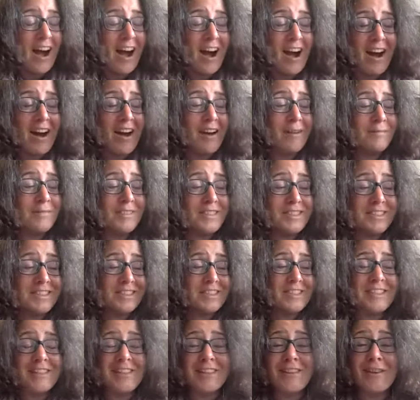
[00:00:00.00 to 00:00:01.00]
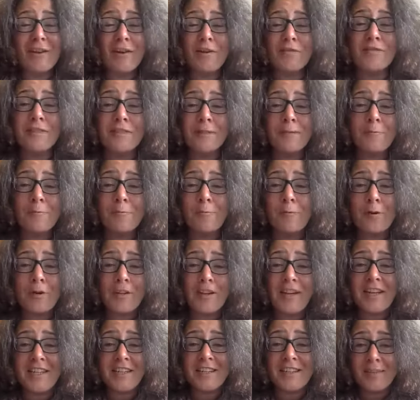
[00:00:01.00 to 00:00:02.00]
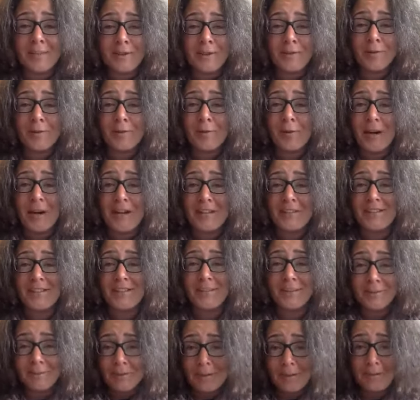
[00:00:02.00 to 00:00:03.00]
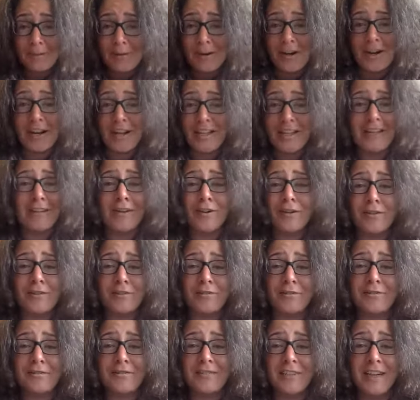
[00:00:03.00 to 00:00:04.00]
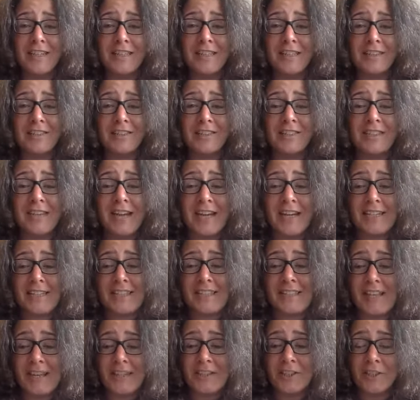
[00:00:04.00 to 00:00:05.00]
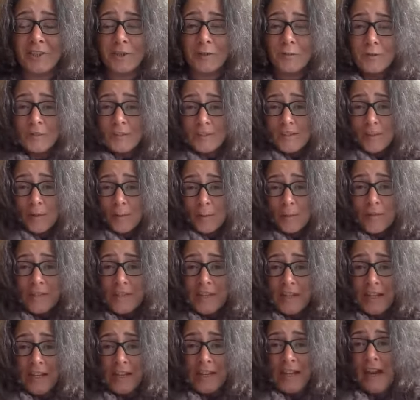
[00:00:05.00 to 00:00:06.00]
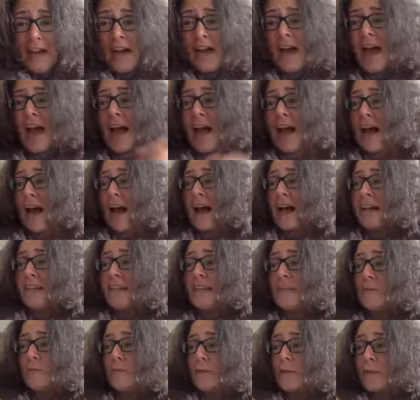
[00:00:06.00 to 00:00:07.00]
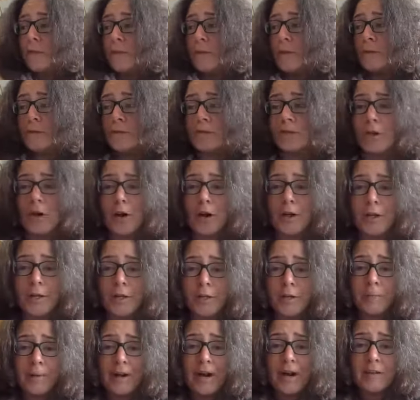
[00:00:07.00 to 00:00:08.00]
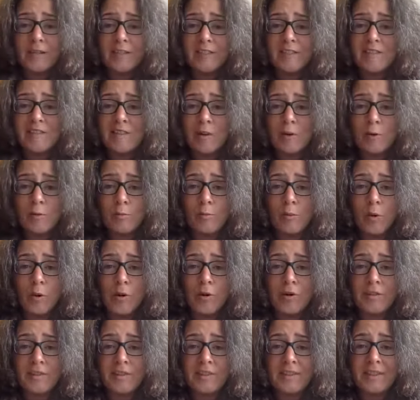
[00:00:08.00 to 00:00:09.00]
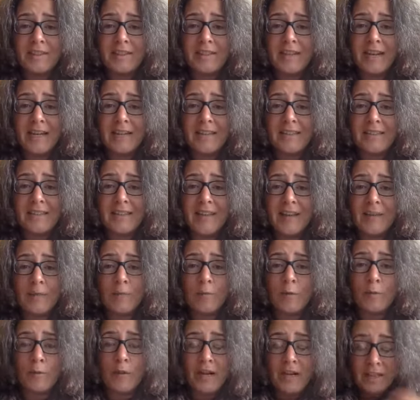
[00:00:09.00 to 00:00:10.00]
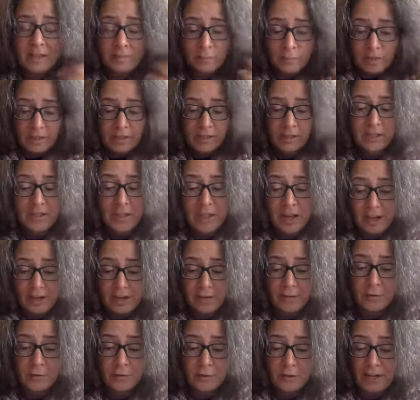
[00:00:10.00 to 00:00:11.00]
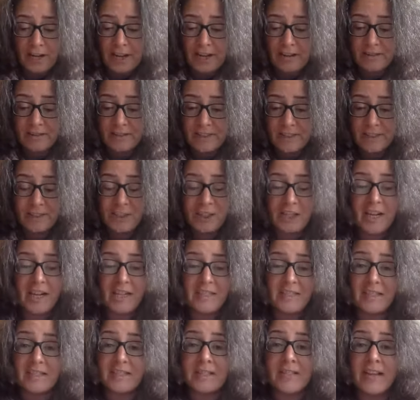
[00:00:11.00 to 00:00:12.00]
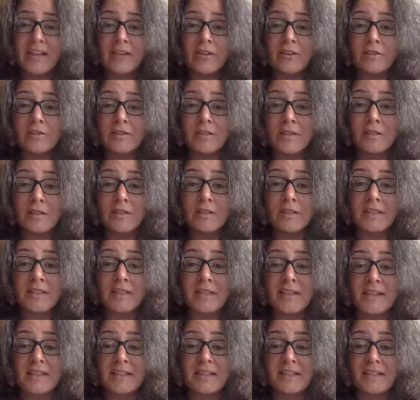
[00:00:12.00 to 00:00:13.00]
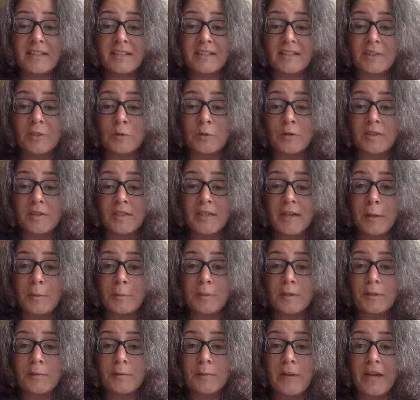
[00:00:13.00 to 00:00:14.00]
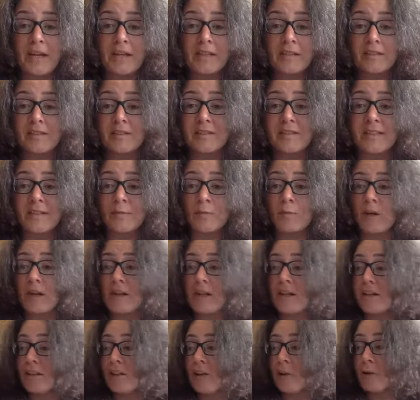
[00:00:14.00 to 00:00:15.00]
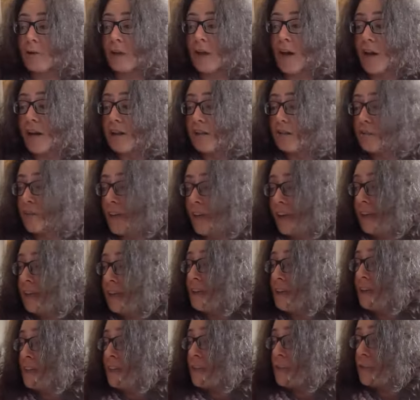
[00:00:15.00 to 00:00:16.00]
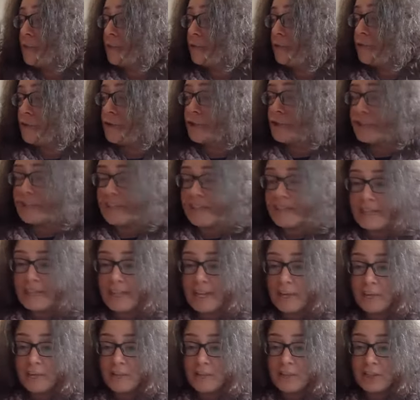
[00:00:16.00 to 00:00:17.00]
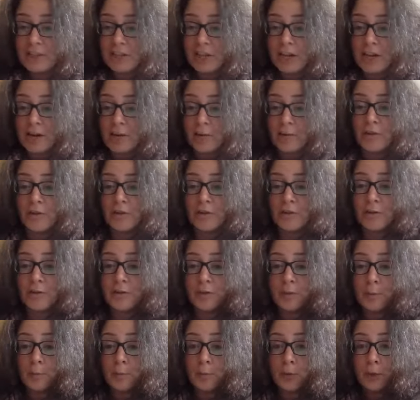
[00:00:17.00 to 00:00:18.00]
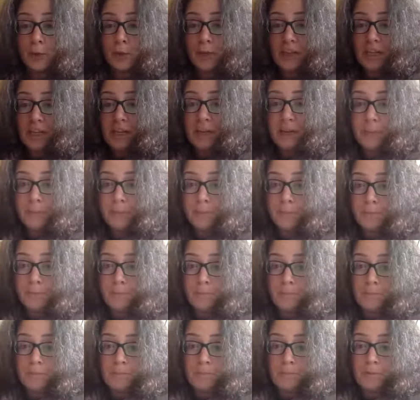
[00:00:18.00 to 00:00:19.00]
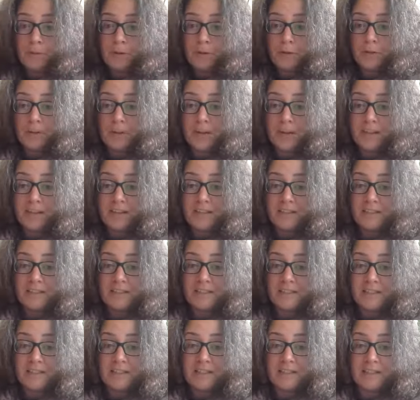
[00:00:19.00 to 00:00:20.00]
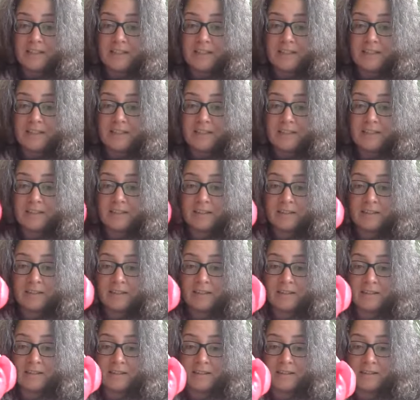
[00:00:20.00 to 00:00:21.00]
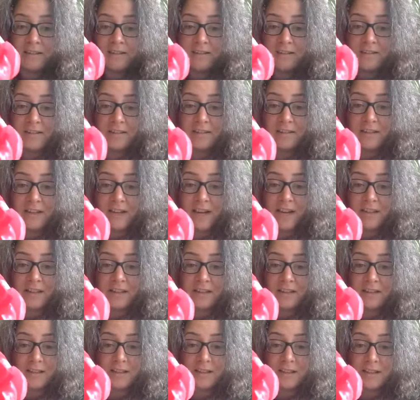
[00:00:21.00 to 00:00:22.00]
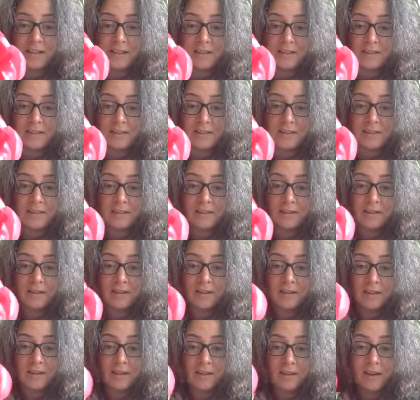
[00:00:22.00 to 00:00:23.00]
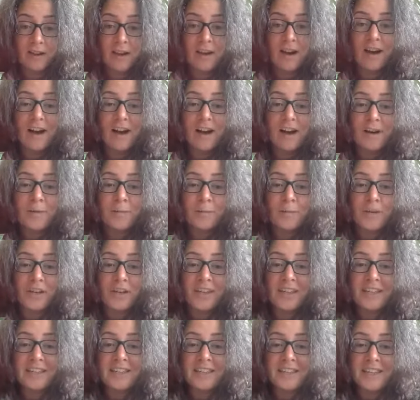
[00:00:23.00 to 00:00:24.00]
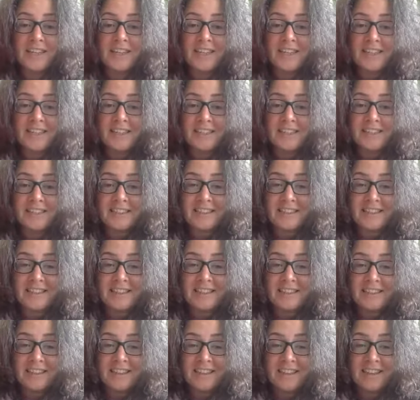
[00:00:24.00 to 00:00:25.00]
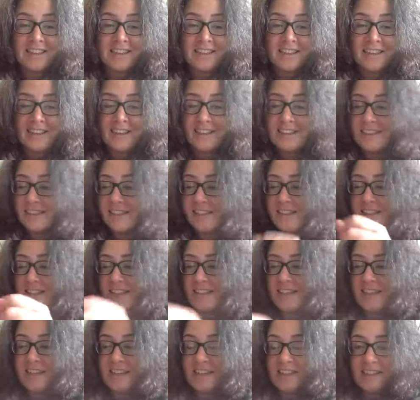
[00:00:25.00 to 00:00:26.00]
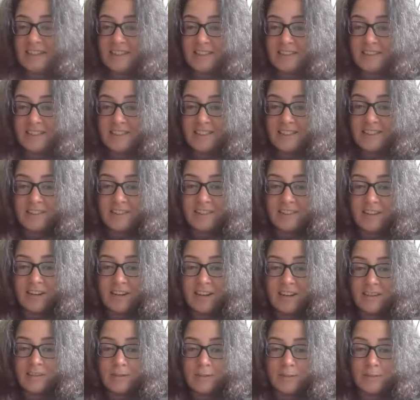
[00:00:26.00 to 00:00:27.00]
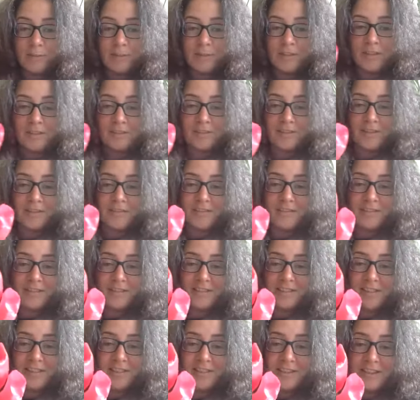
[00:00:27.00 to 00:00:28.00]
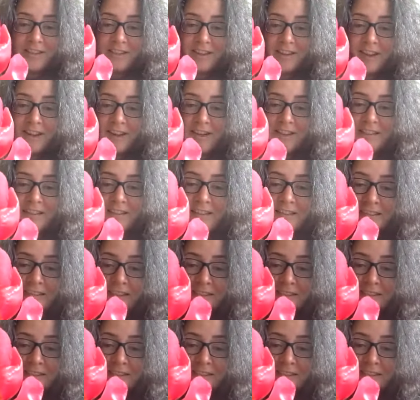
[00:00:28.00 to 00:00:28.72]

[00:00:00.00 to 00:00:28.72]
I'm just loving what I do and doing what I love. And I just had a session with somebody, and what we were talking about is so important. And then when my client for now says she has to take her son to the dentist, she wasn't able to make it. So I said, well, I'll go live. So firstly, let me share with you some beauty. Okay, can you see these? Look at these. Peonies. Can you see? Can you see inside? Oh, no, over. Look at that.